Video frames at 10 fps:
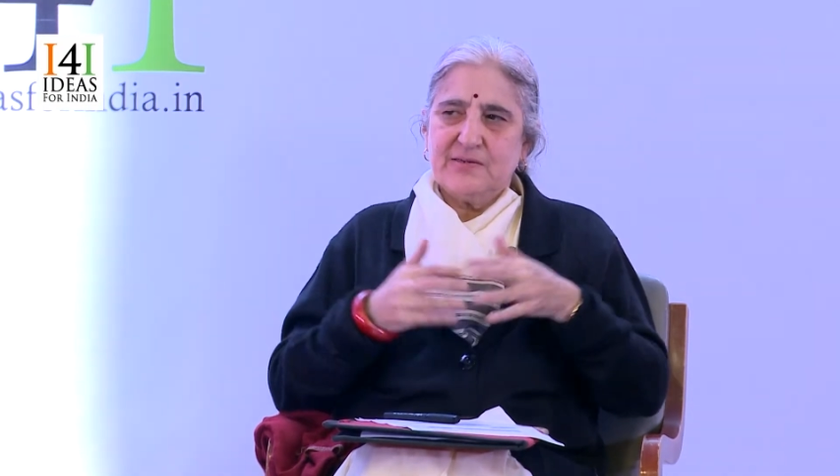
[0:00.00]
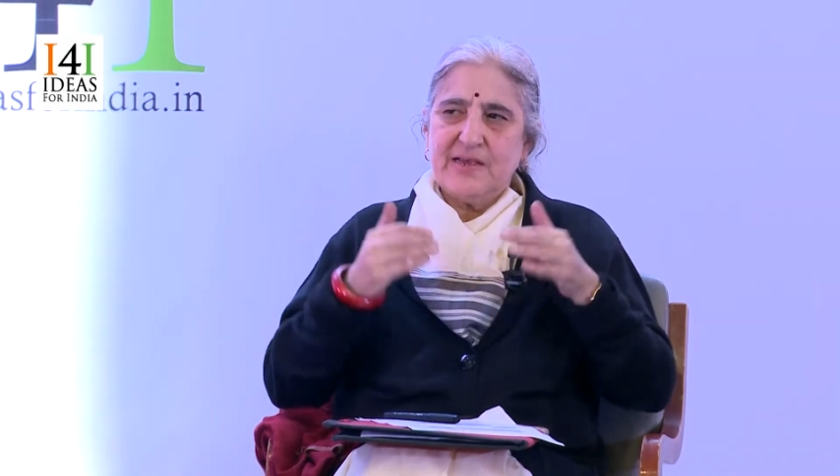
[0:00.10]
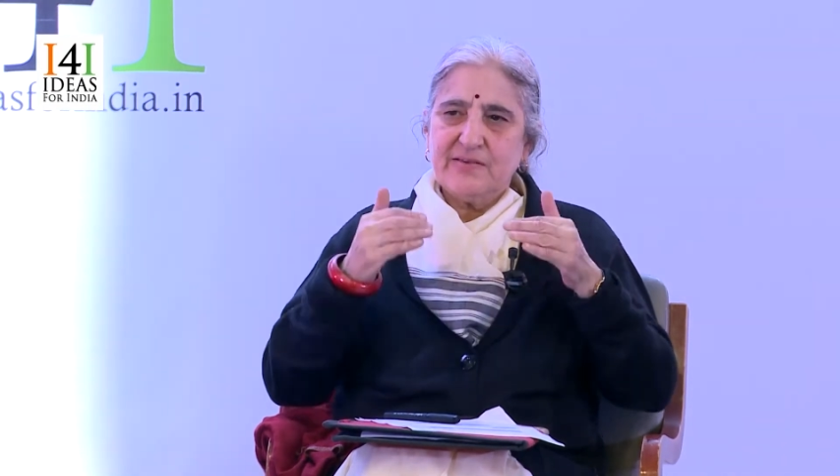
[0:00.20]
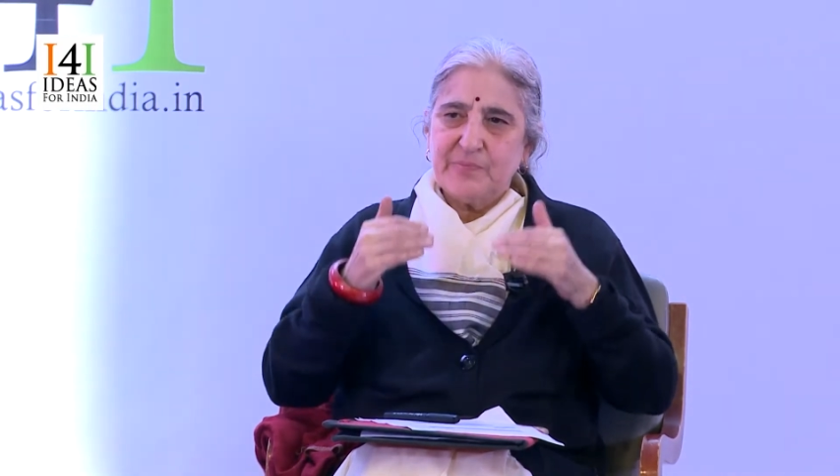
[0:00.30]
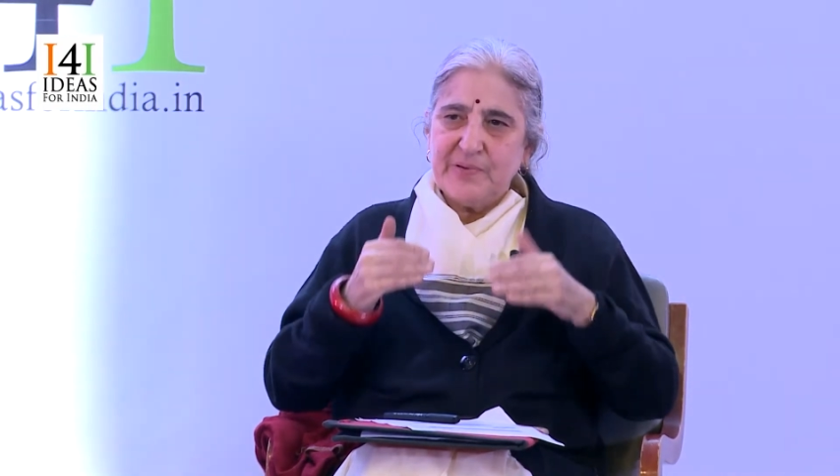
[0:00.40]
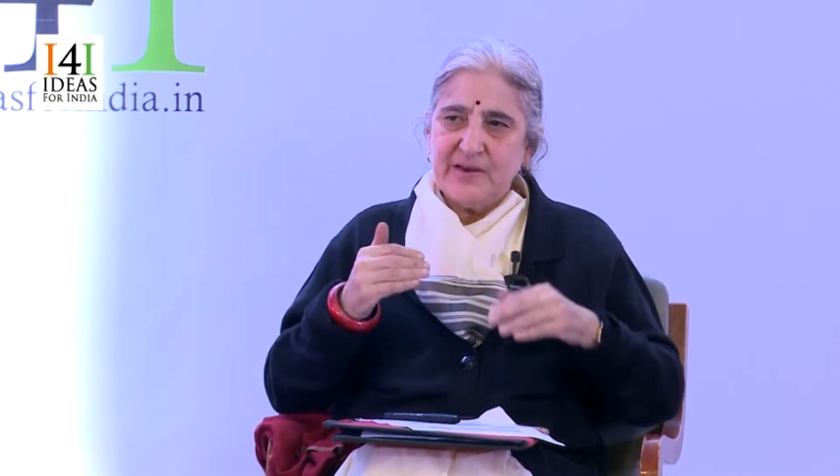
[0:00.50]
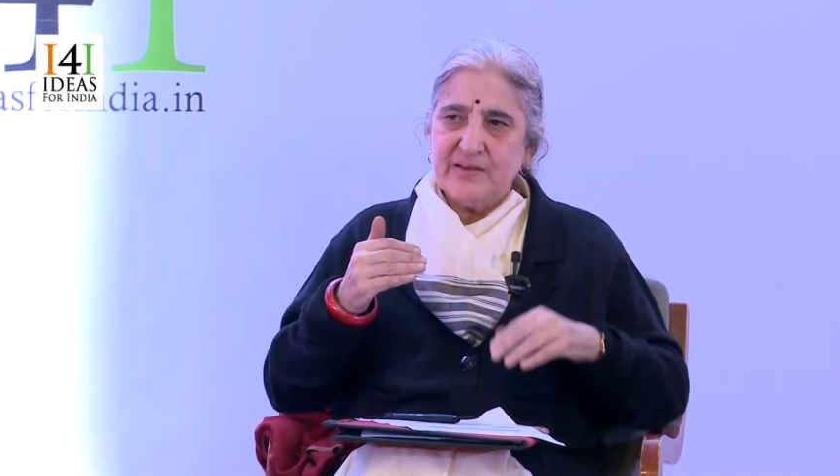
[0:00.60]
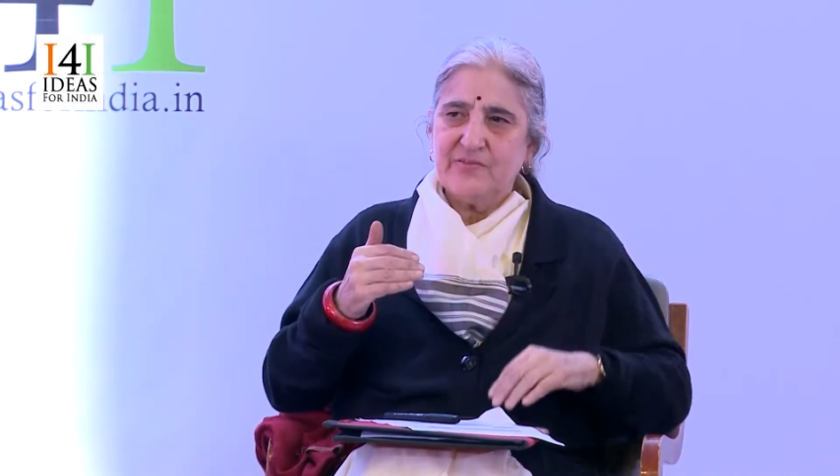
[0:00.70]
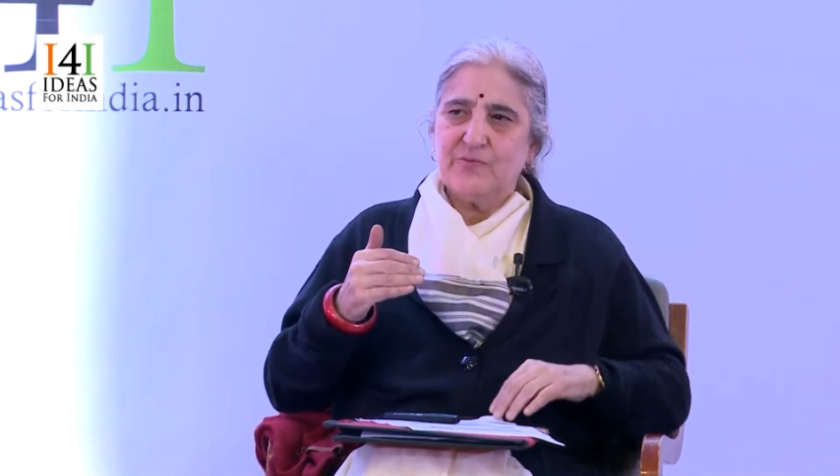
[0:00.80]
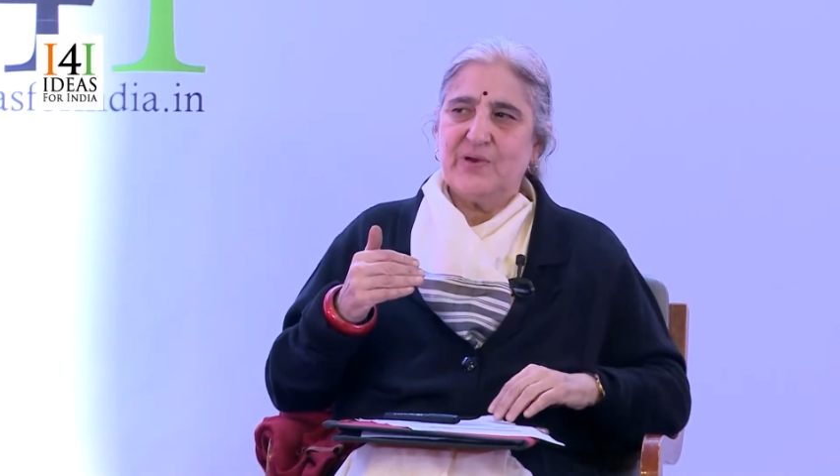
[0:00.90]

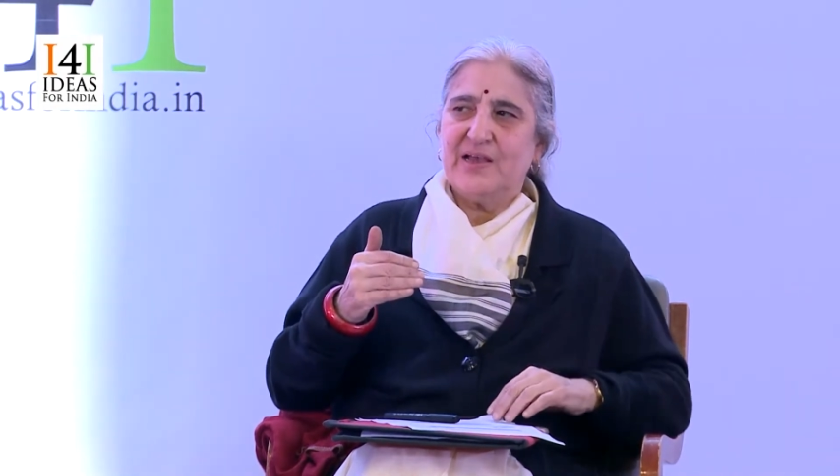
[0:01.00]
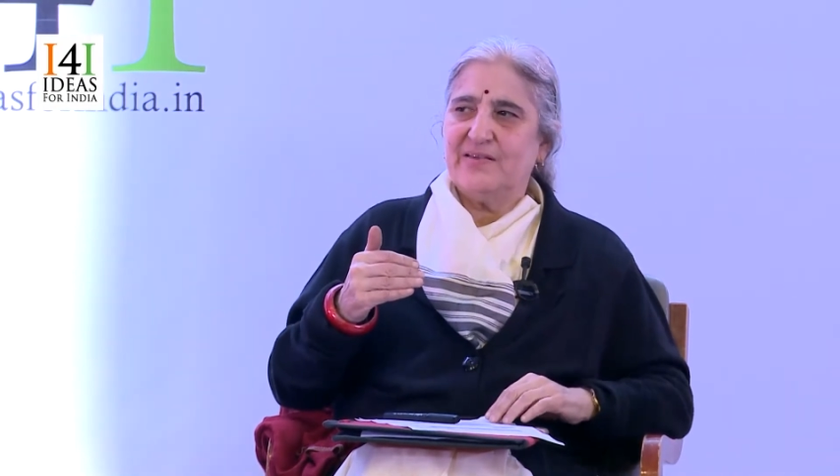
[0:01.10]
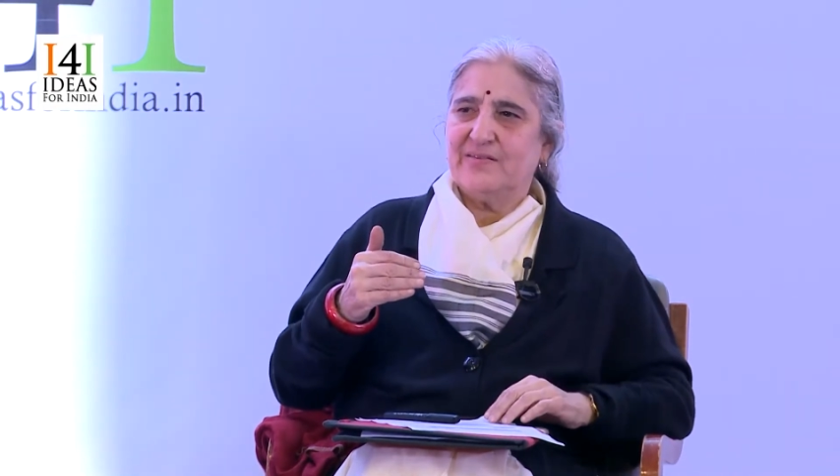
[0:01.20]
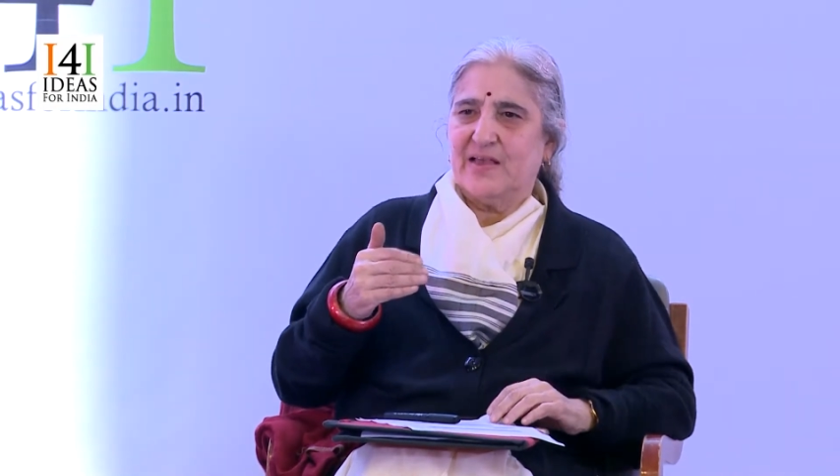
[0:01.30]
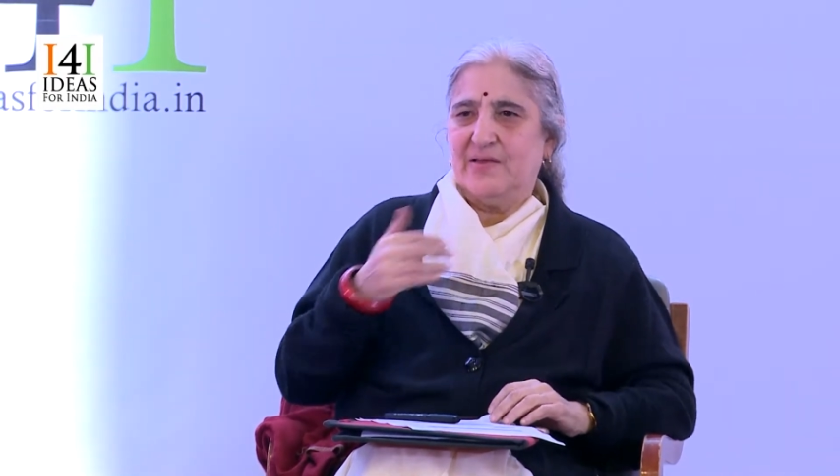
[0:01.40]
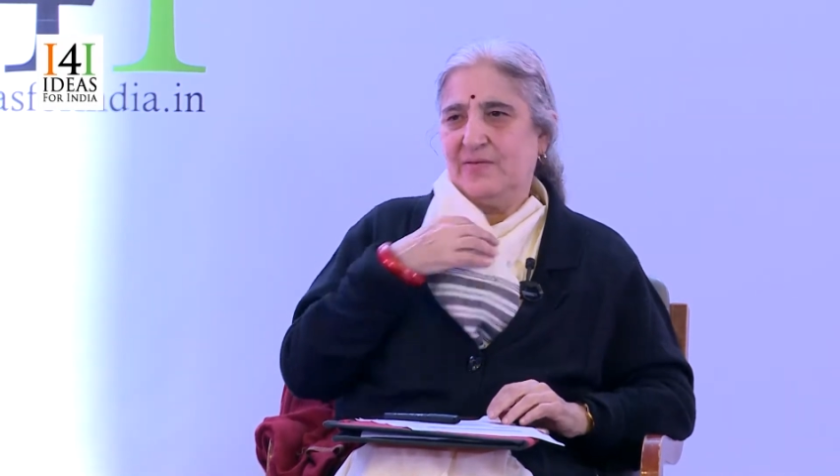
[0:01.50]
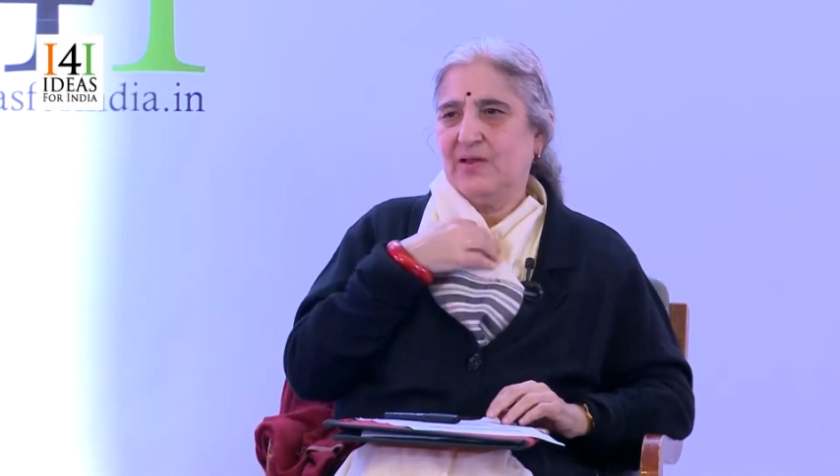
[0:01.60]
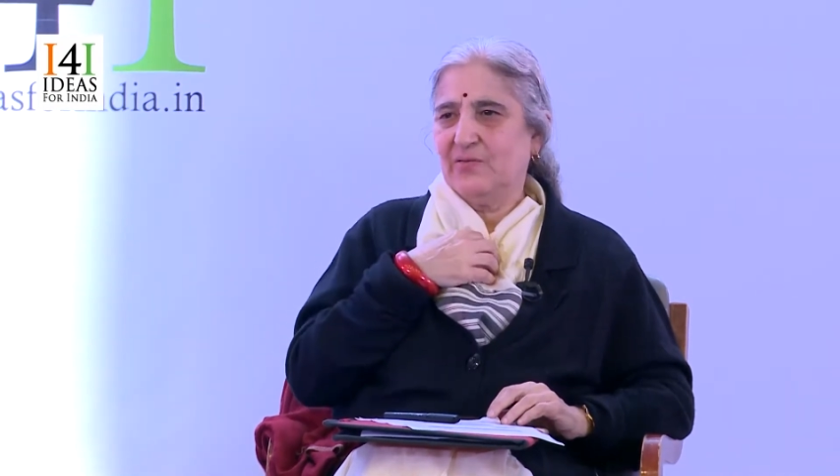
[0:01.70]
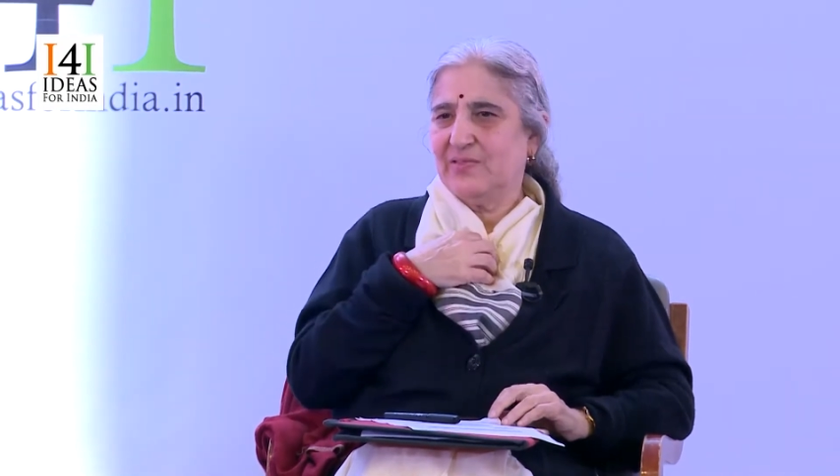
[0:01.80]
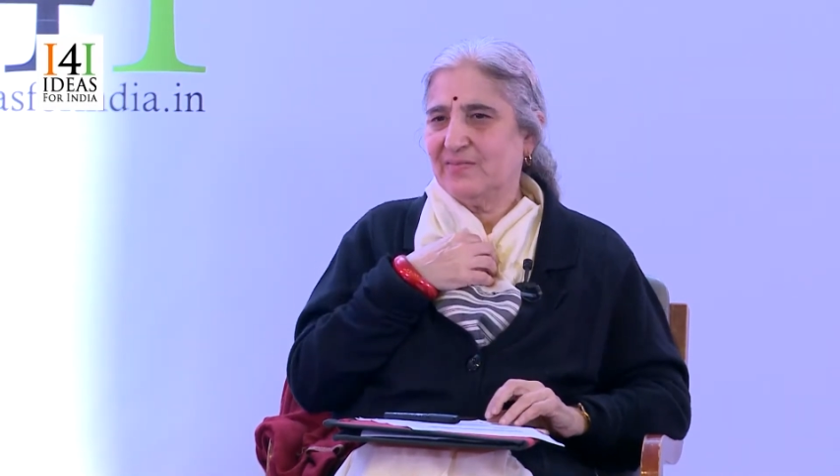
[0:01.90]
experience-wise,
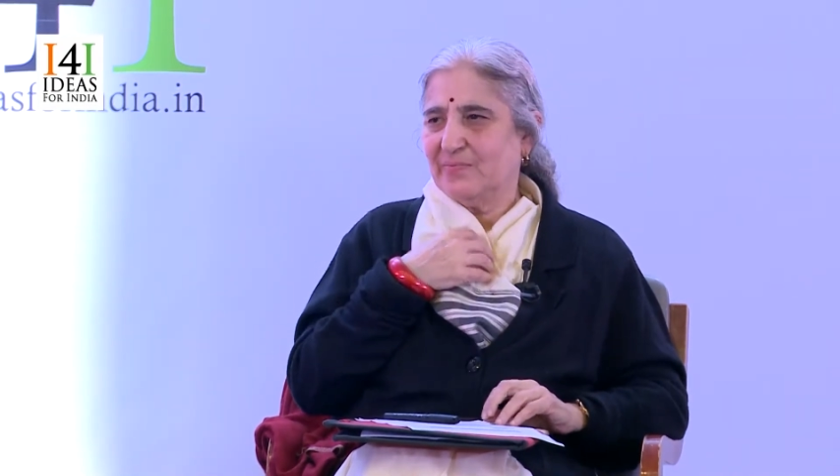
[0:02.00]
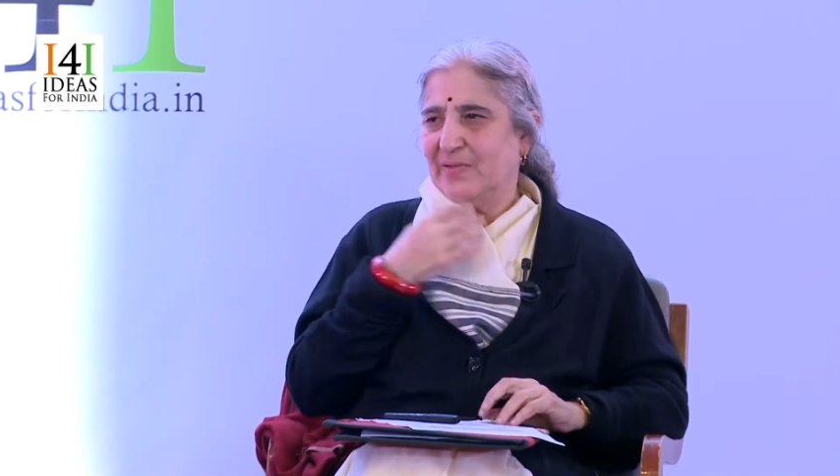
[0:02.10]
now this